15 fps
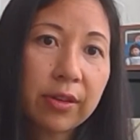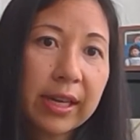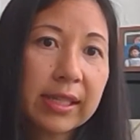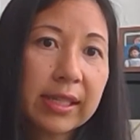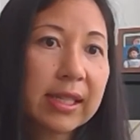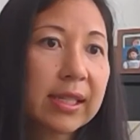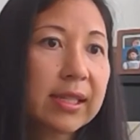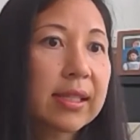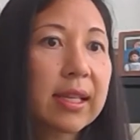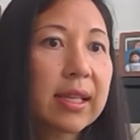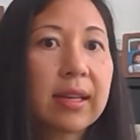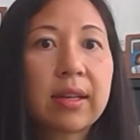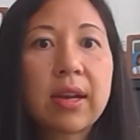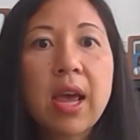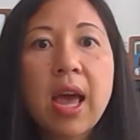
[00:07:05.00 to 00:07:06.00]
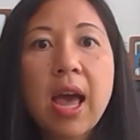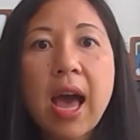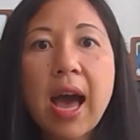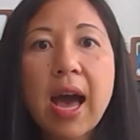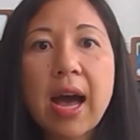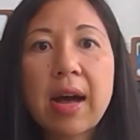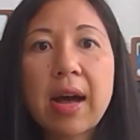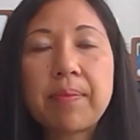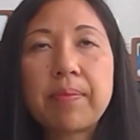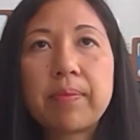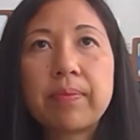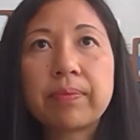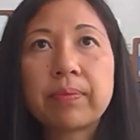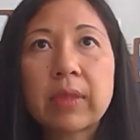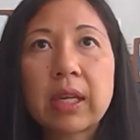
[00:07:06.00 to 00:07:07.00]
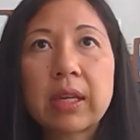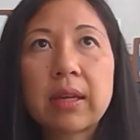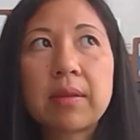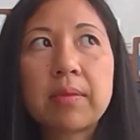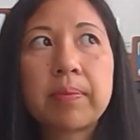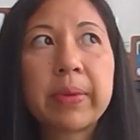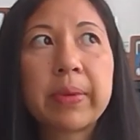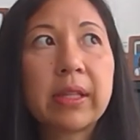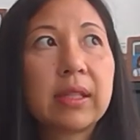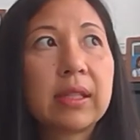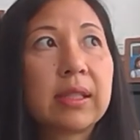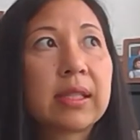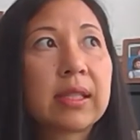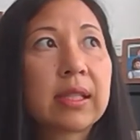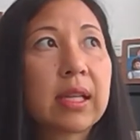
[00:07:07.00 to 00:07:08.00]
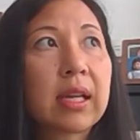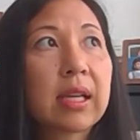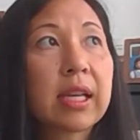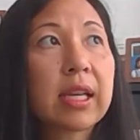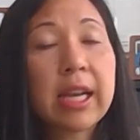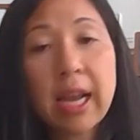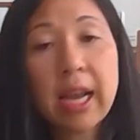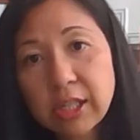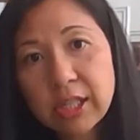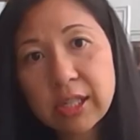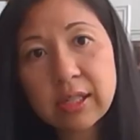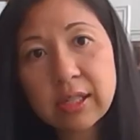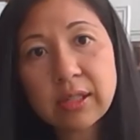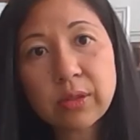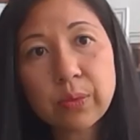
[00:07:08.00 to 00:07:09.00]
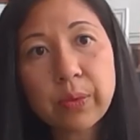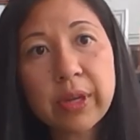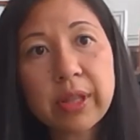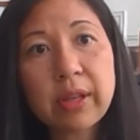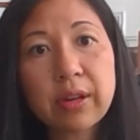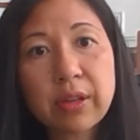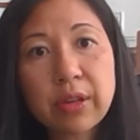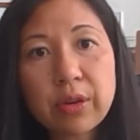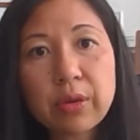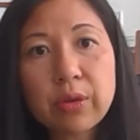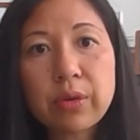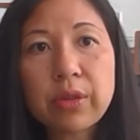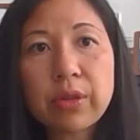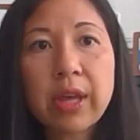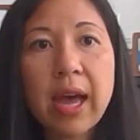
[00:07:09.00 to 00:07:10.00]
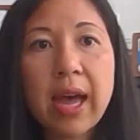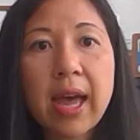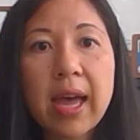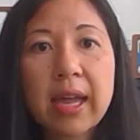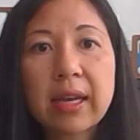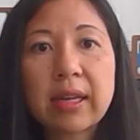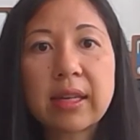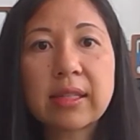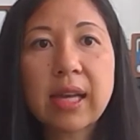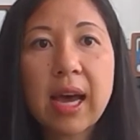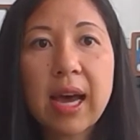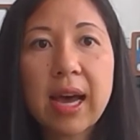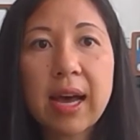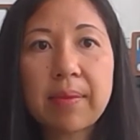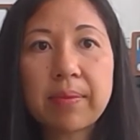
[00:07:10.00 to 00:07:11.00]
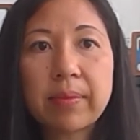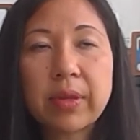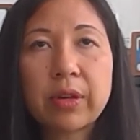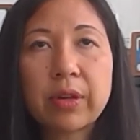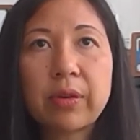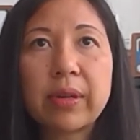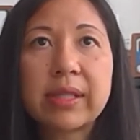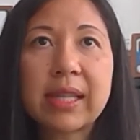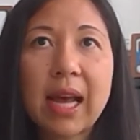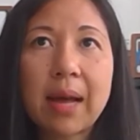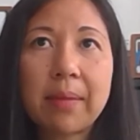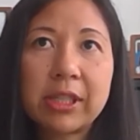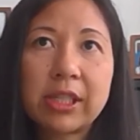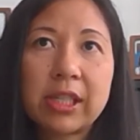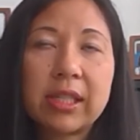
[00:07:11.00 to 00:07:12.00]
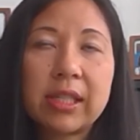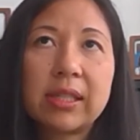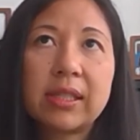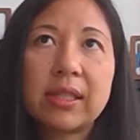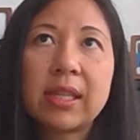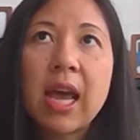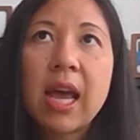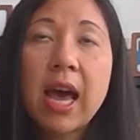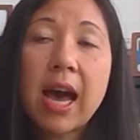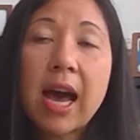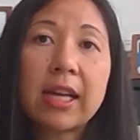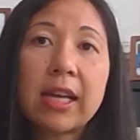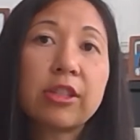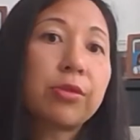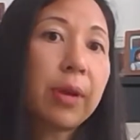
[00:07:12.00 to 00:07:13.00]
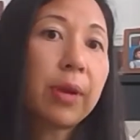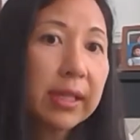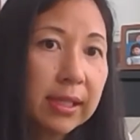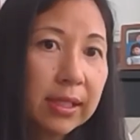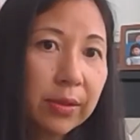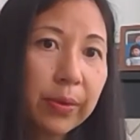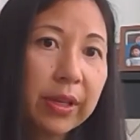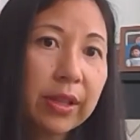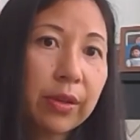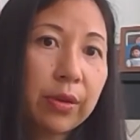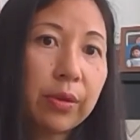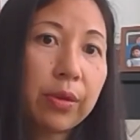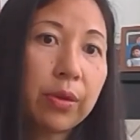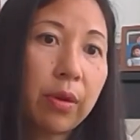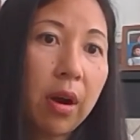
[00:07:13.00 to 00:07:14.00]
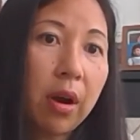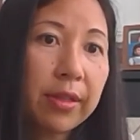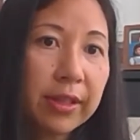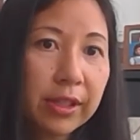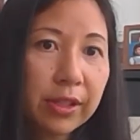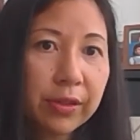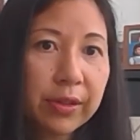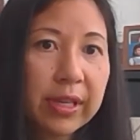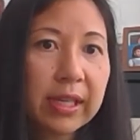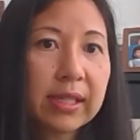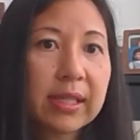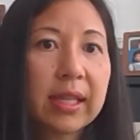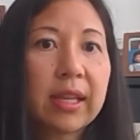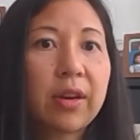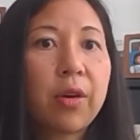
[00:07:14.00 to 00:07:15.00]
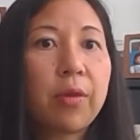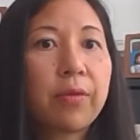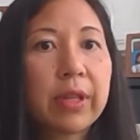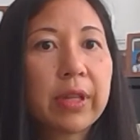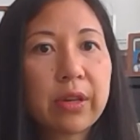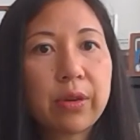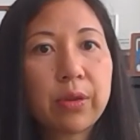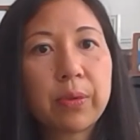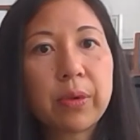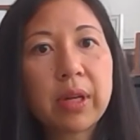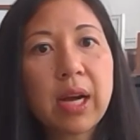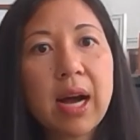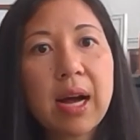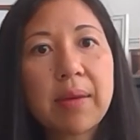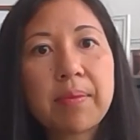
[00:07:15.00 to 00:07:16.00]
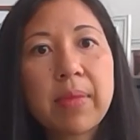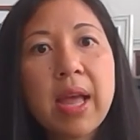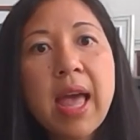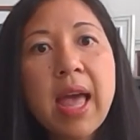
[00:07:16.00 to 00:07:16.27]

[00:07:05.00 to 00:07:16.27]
crisis, and builds connections with our youth, and establishes trust with youth who are on the streets. And then hopefully youth will come